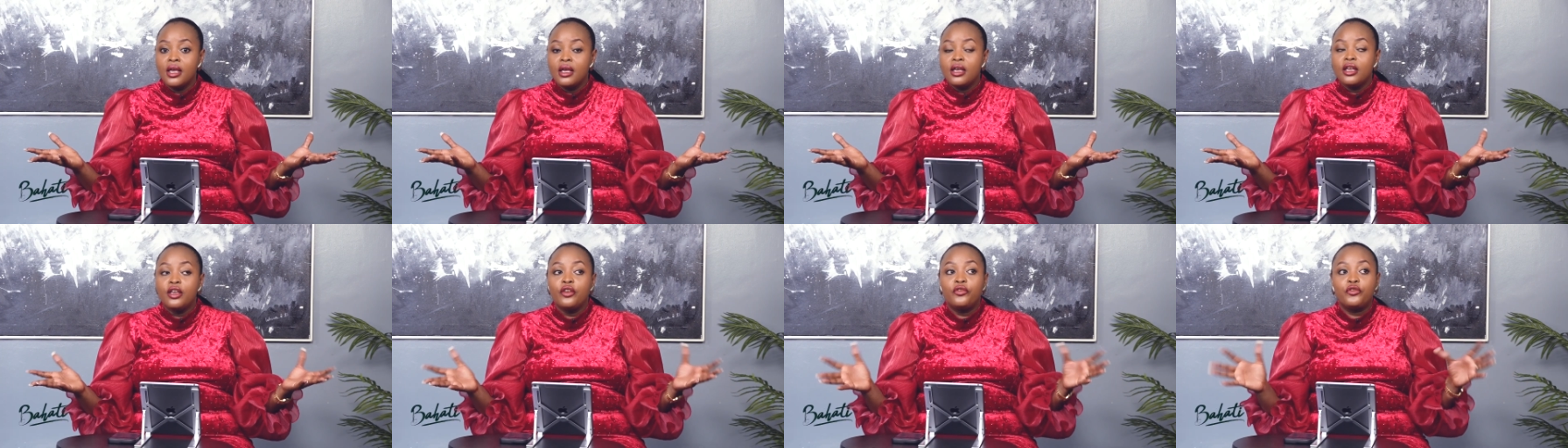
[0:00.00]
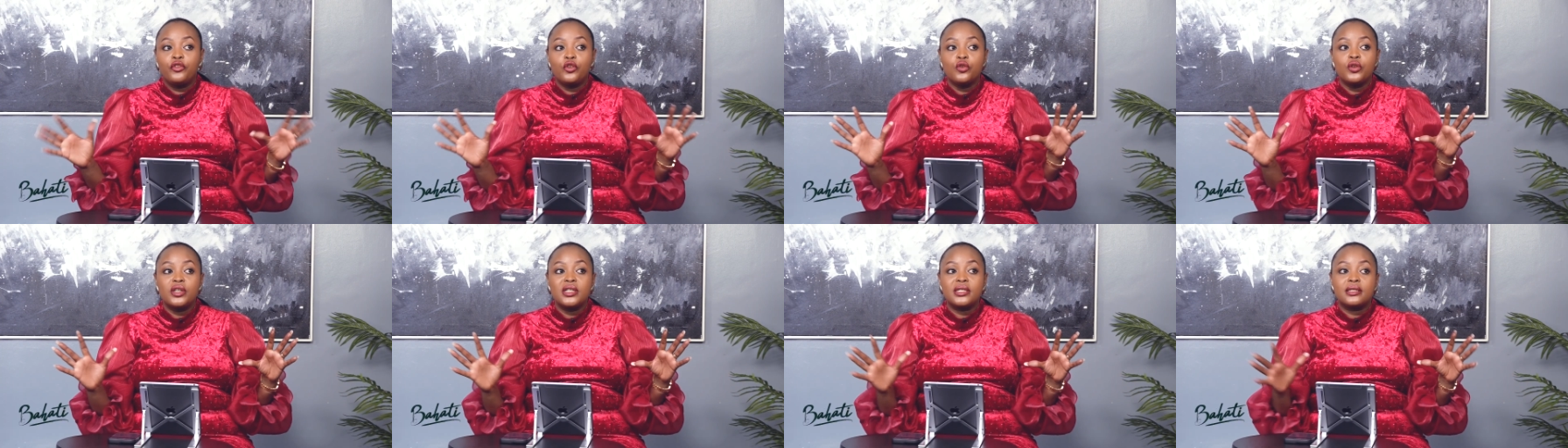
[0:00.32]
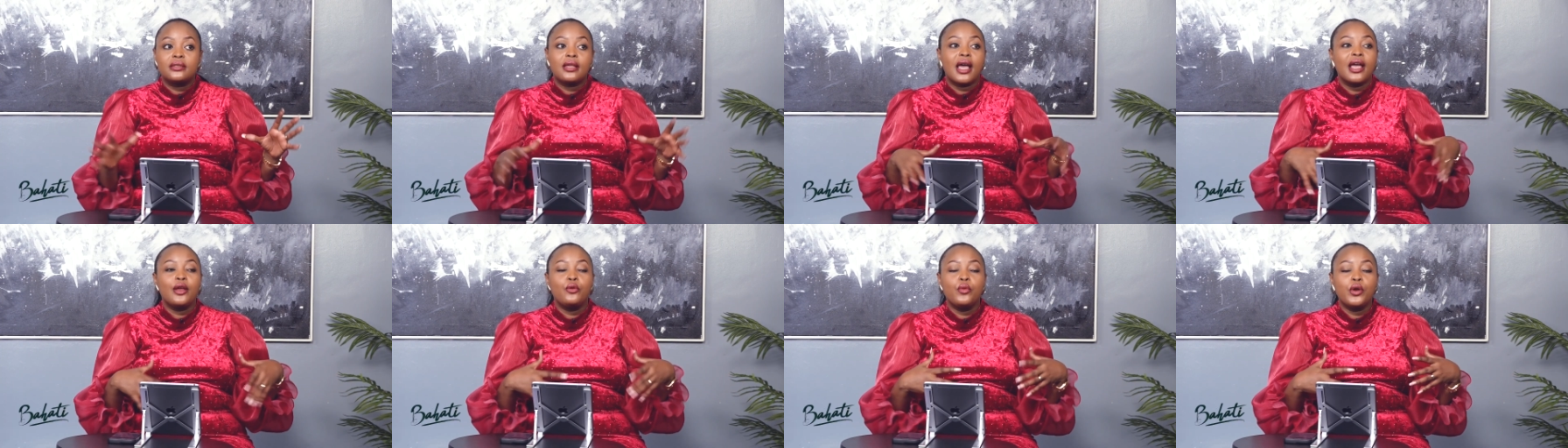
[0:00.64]
If you
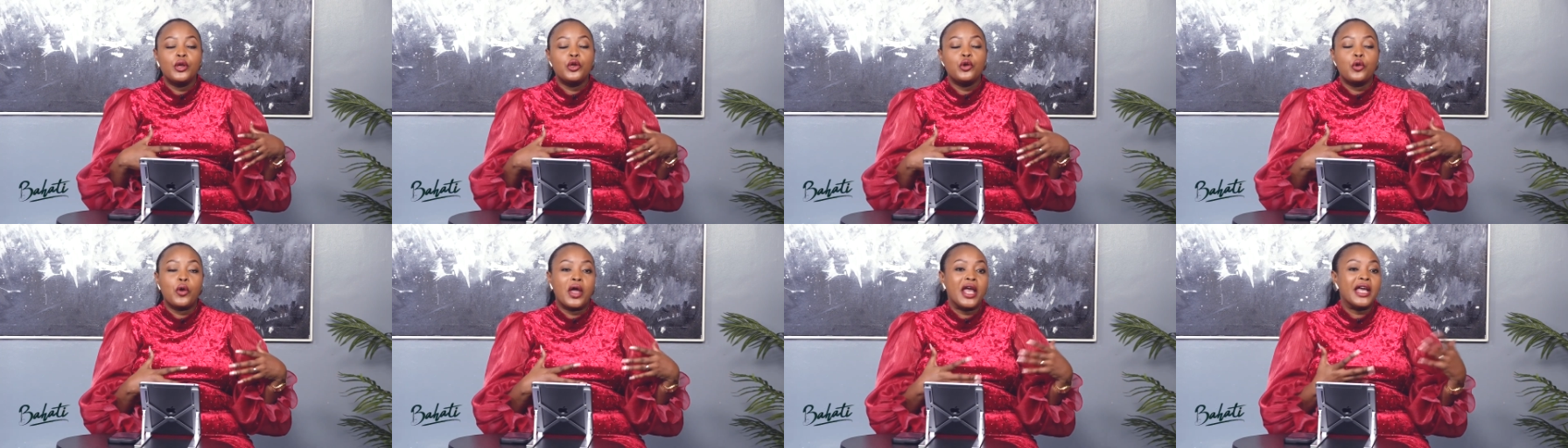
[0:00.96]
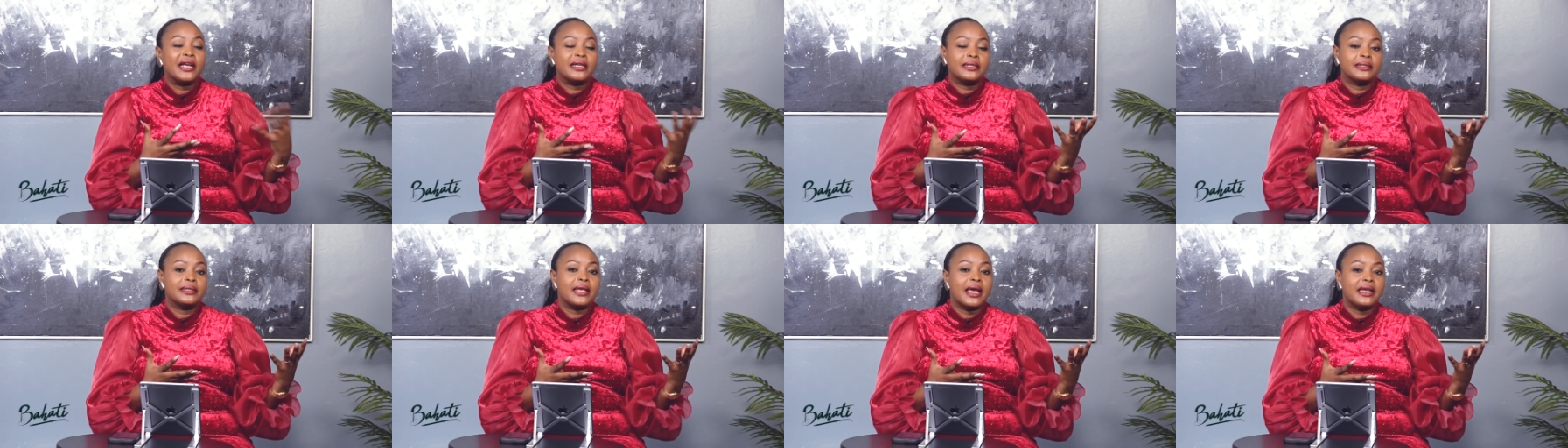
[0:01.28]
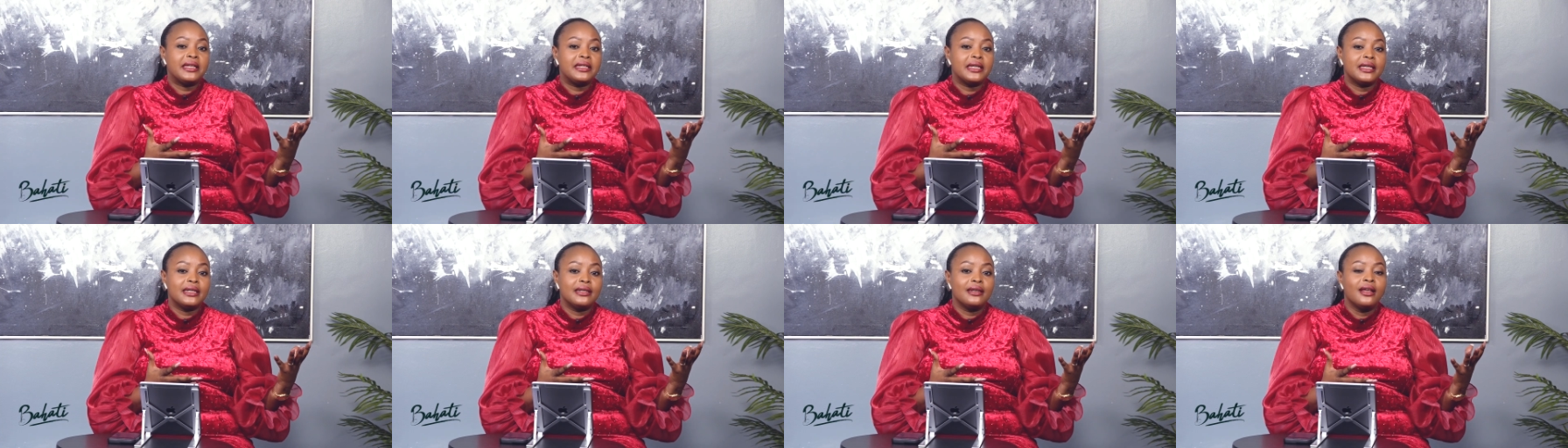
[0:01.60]
decide when you're
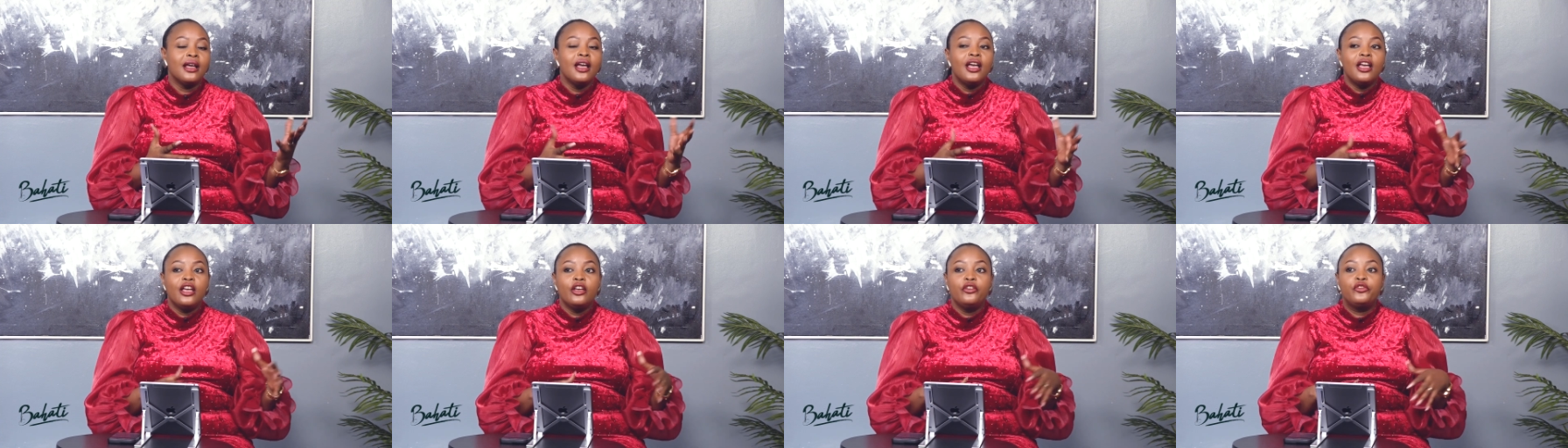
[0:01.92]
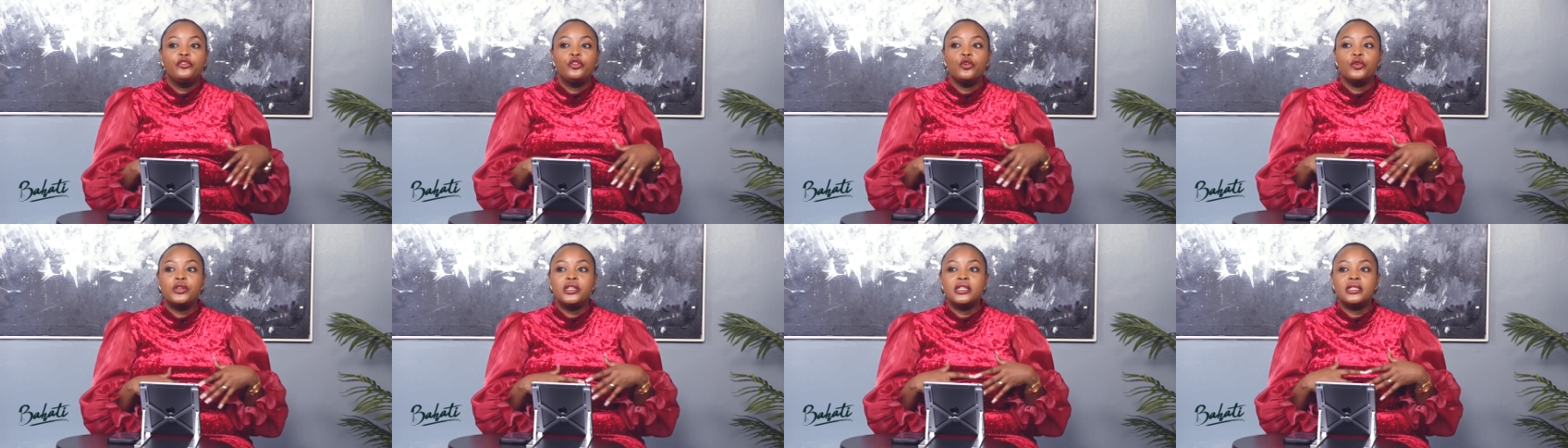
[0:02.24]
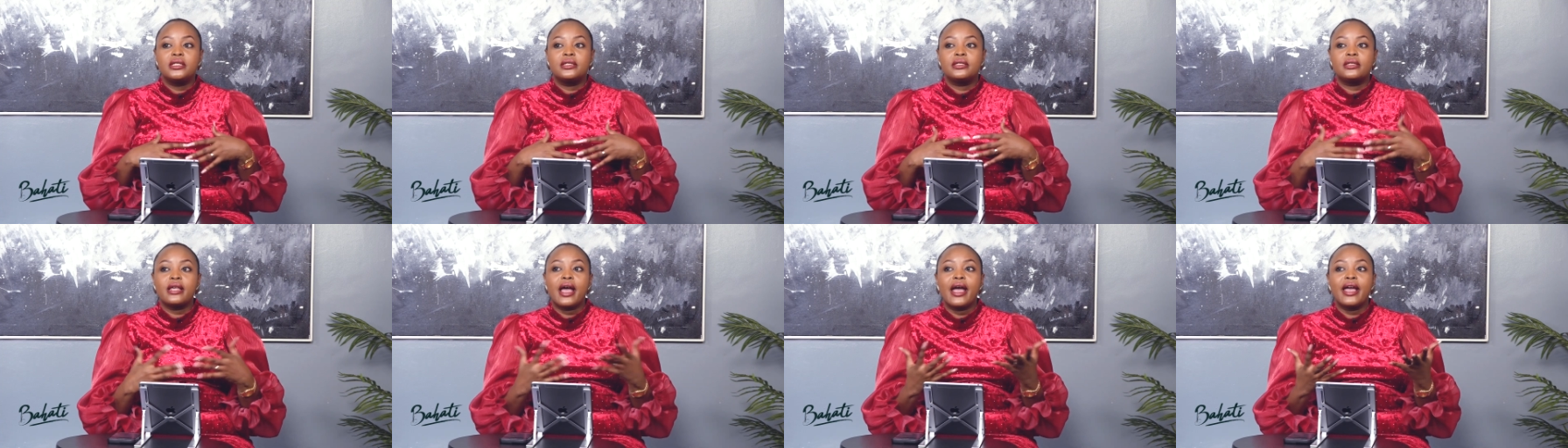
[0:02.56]
excited, if you
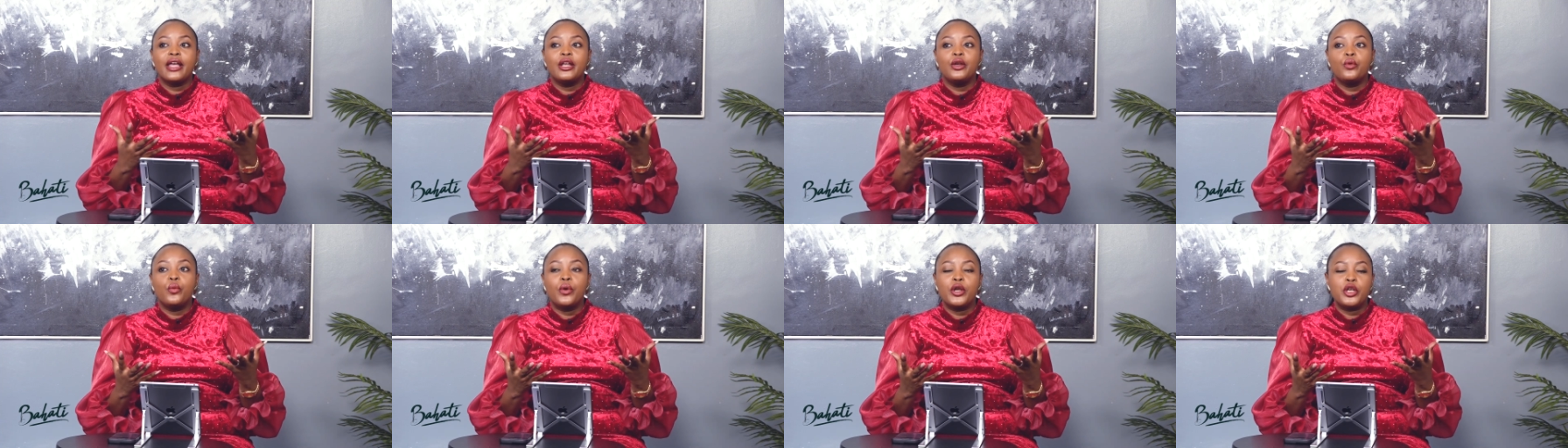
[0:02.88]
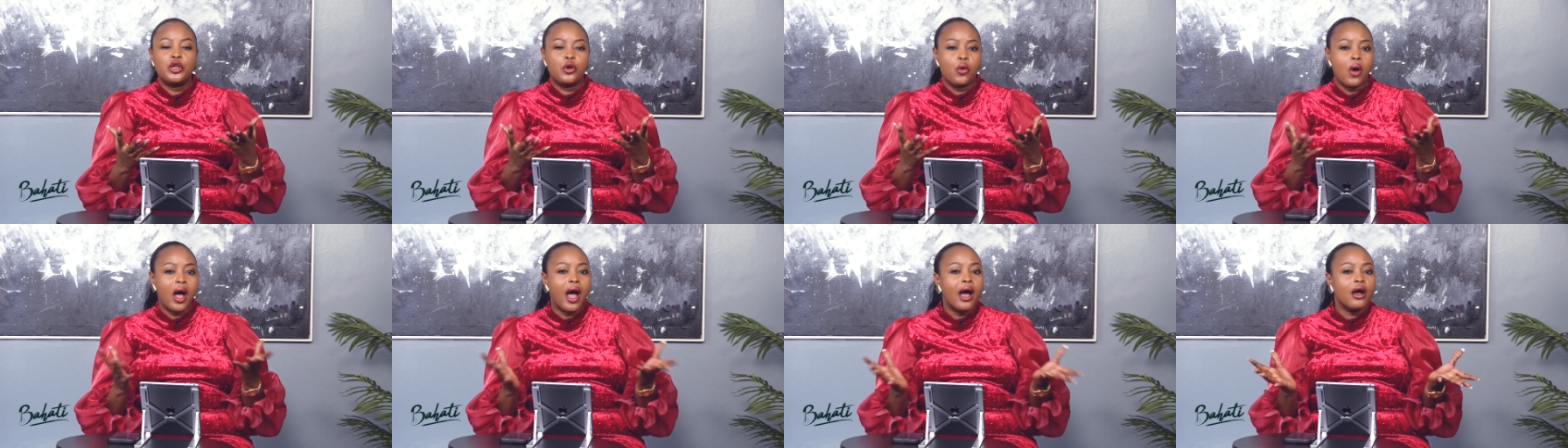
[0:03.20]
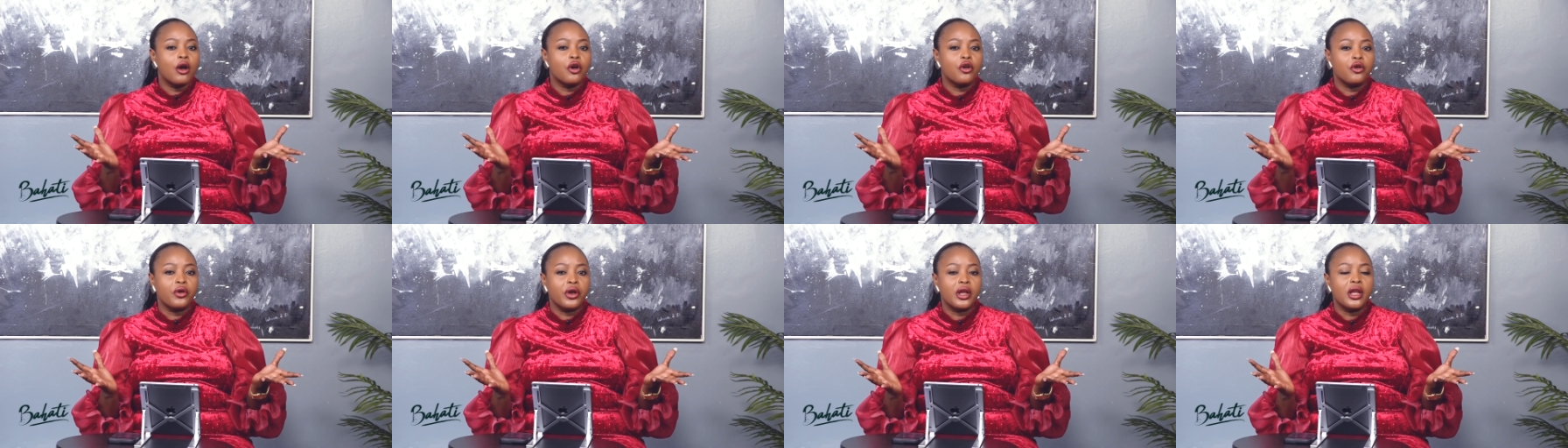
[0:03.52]
decide when you're
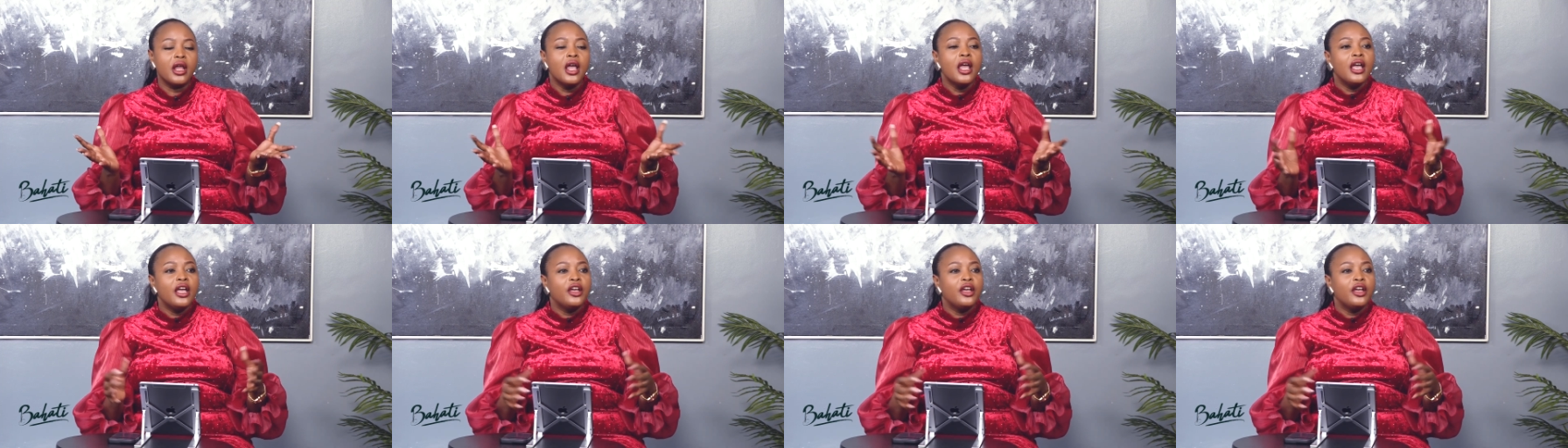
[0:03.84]
angry,